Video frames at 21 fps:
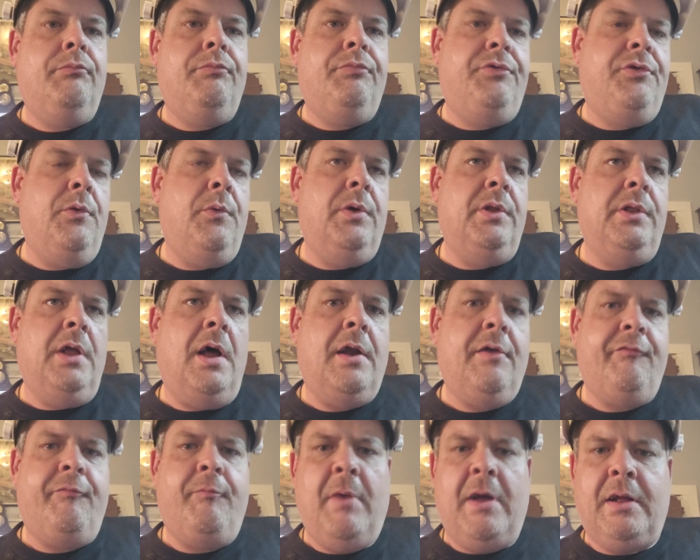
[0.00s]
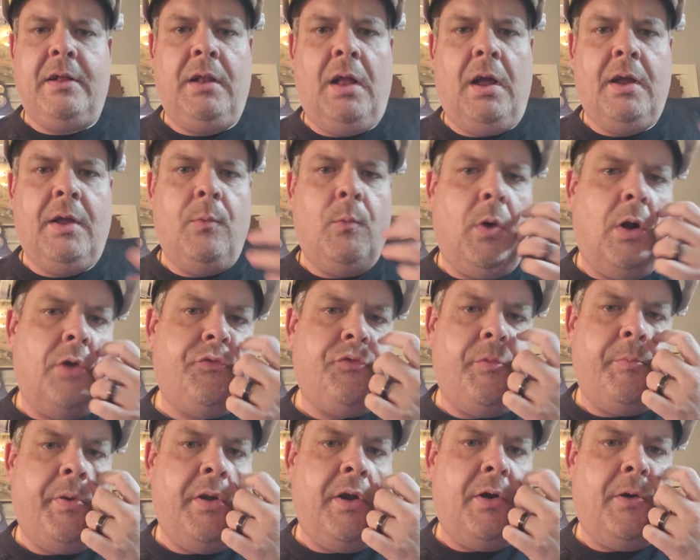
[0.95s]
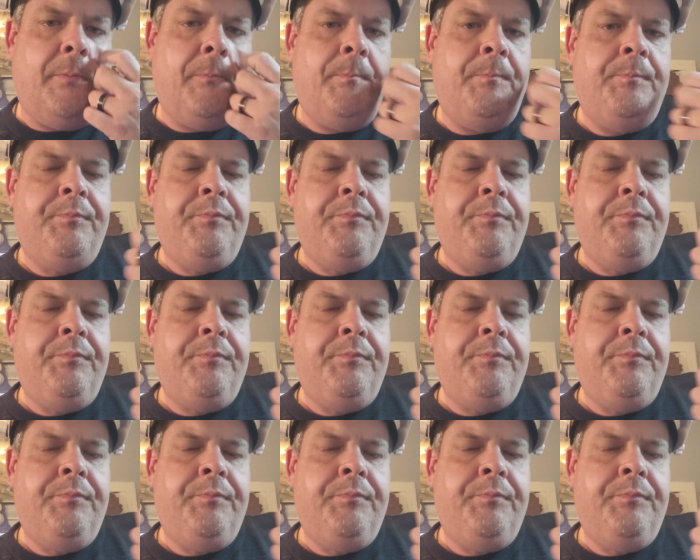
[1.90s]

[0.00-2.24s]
do a lot of my clock and watch repair.